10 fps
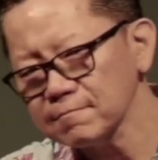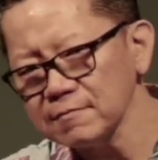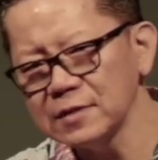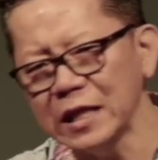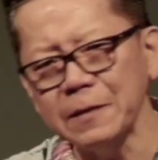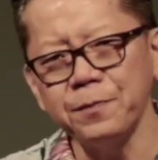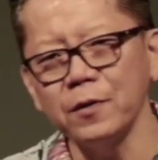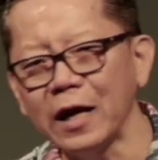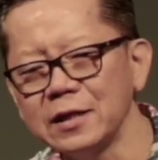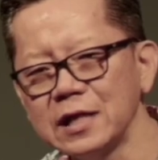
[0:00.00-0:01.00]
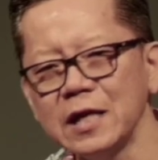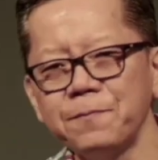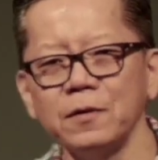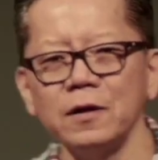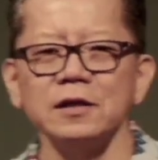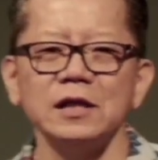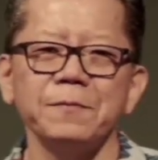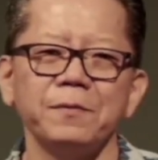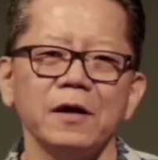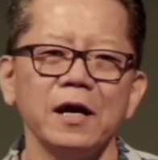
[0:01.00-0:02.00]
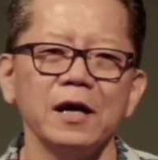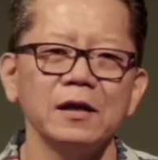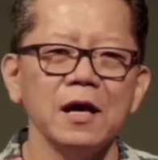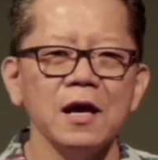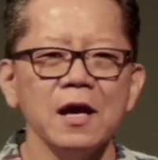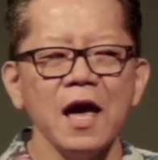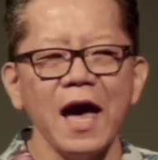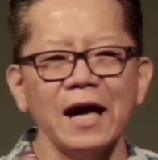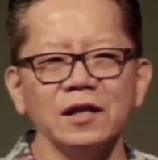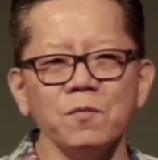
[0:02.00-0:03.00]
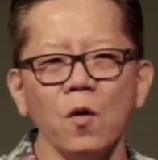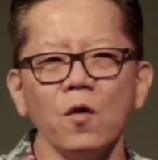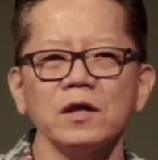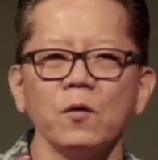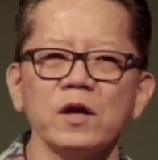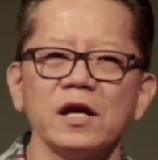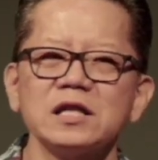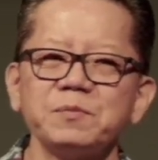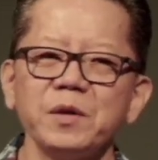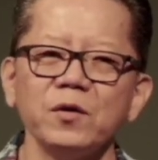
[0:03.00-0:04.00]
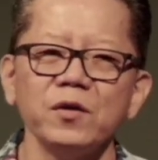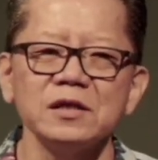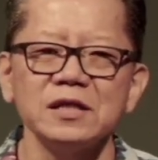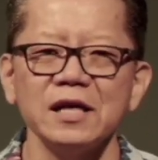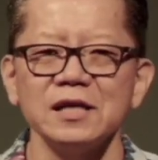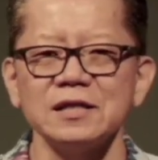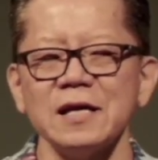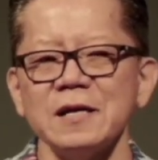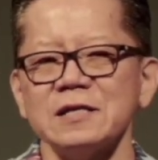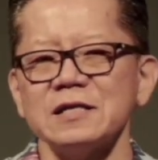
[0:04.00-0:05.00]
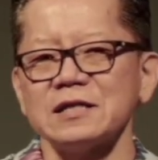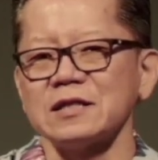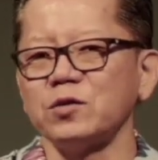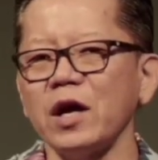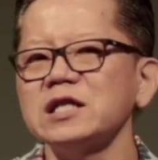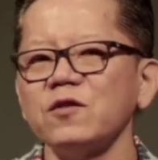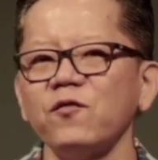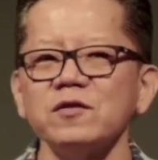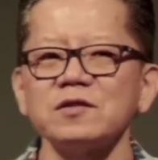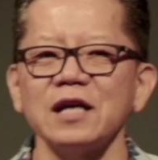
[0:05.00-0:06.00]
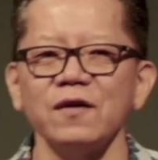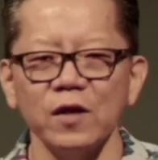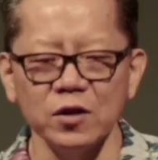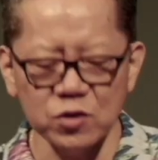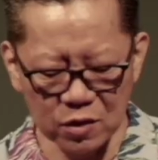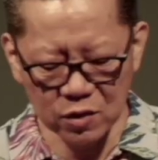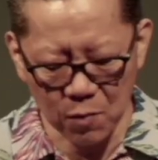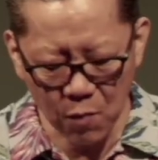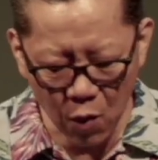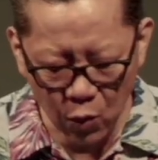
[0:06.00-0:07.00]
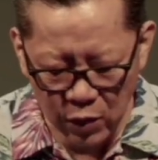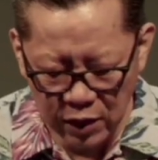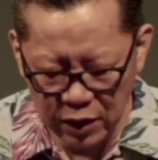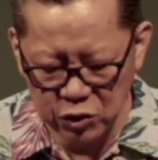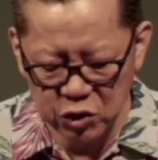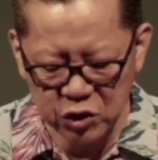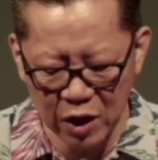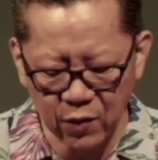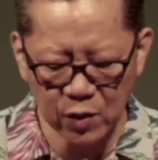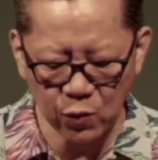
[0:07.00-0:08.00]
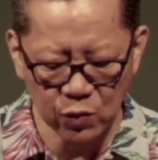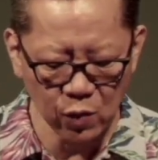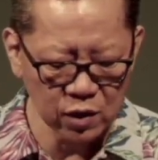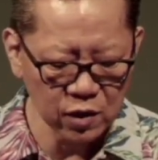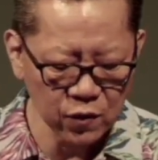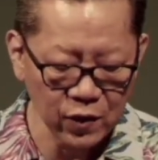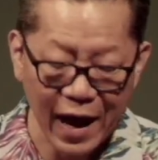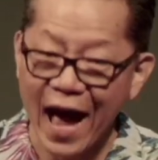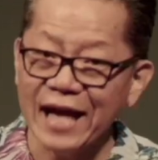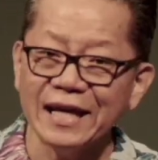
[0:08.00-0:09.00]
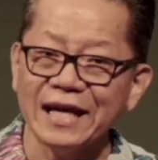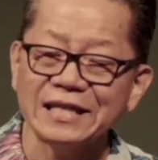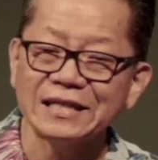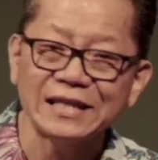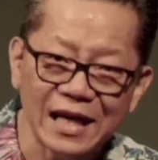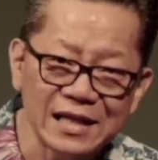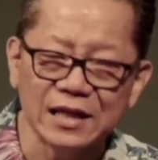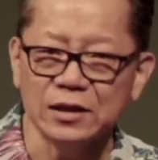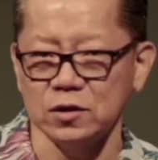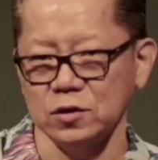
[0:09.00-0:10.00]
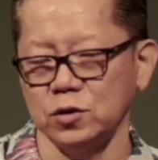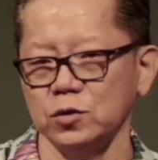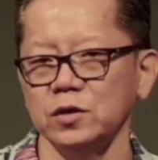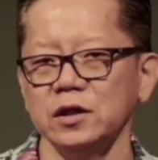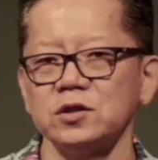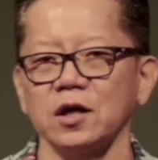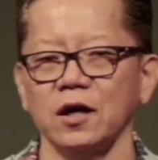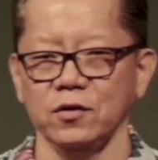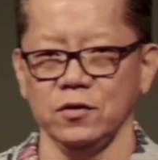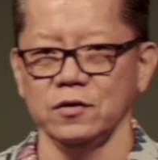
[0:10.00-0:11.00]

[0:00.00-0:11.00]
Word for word: deeper and deeper and deeper in. And the more that we experience His grace-filled salvation, the more we can share it with one another and extend it to each other.